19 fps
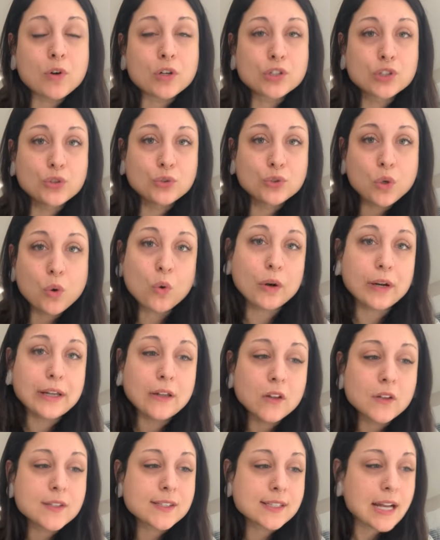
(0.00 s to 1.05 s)
more
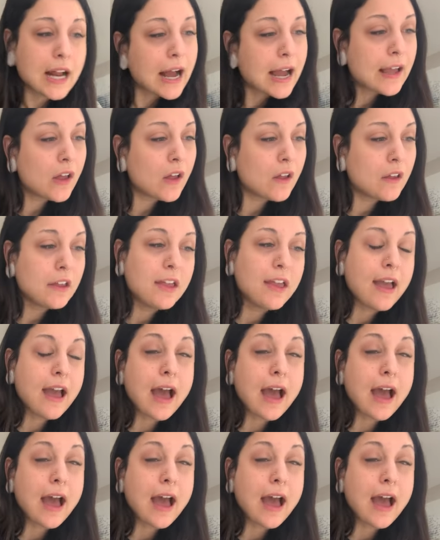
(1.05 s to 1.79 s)
tutorial style.